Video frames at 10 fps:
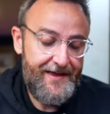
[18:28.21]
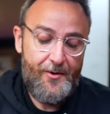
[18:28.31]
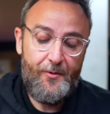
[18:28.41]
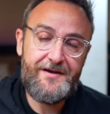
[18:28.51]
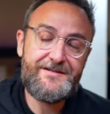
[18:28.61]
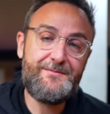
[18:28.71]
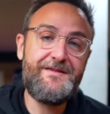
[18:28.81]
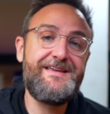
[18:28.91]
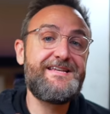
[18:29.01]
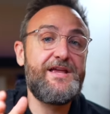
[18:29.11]
What are some of the
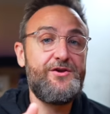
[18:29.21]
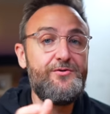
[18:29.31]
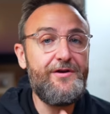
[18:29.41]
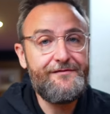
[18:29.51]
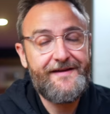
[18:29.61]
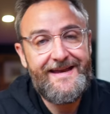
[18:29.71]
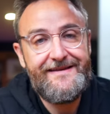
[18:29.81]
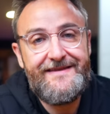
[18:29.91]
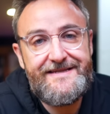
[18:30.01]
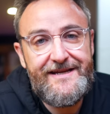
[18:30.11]
things that you loved
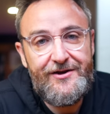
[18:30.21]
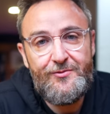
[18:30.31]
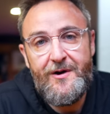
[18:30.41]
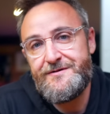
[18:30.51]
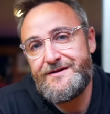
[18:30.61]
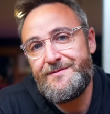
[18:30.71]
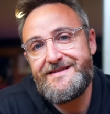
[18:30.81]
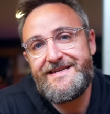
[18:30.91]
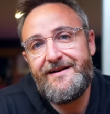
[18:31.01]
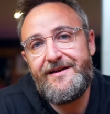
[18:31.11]
getting this year? What were some of the
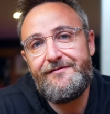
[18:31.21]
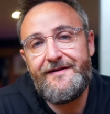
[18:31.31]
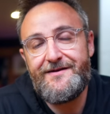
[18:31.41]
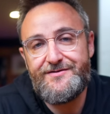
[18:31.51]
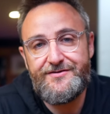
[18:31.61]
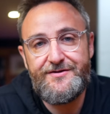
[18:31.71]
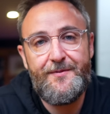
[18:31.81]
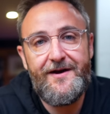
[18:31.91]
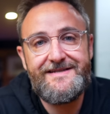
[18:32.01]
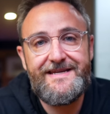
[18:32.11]
stocking fillers or
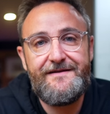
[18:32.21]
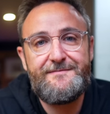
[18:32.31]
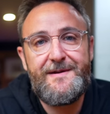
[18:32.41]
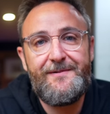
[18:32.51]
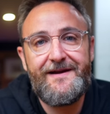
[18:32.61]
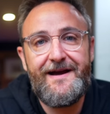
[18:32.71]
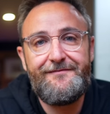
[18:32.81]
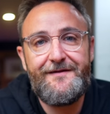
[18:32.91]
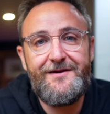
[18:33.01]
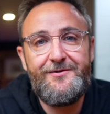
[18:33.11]
surprise gifts people got
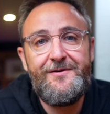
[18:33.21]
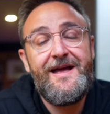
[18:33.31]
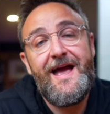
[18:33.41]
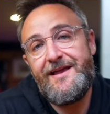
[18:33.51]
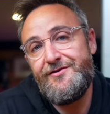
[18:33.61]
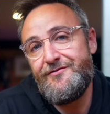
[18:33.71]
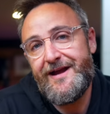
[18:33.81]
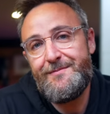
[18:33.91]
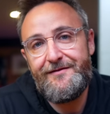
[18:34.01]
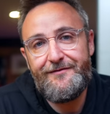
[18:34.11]
for you and you'd
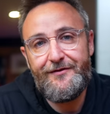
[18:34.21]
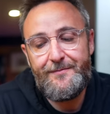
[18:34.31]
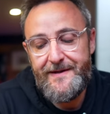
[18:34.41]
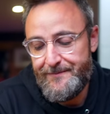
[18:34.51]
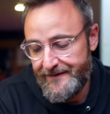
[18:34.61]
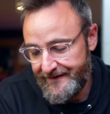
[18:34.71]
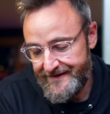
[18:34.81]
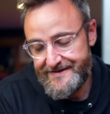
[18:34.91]
recommend for other people?